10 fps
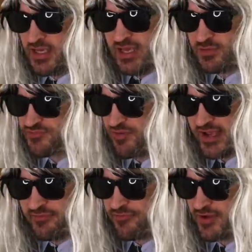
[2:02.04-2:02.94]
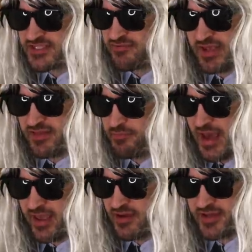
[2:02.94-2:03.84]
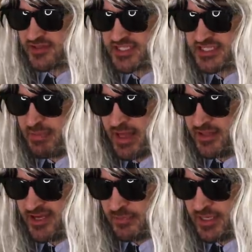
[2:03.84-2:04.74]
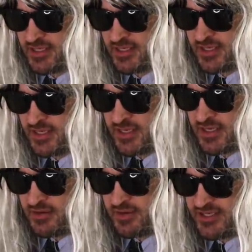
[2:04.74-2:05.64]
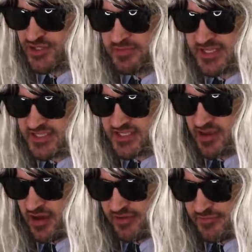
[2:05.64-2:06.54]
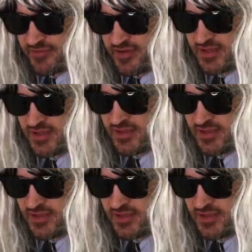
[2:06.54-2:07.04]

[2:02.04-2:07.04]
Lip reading: He was right in front of me in the bank. I could smell him. But he dropped his scarf.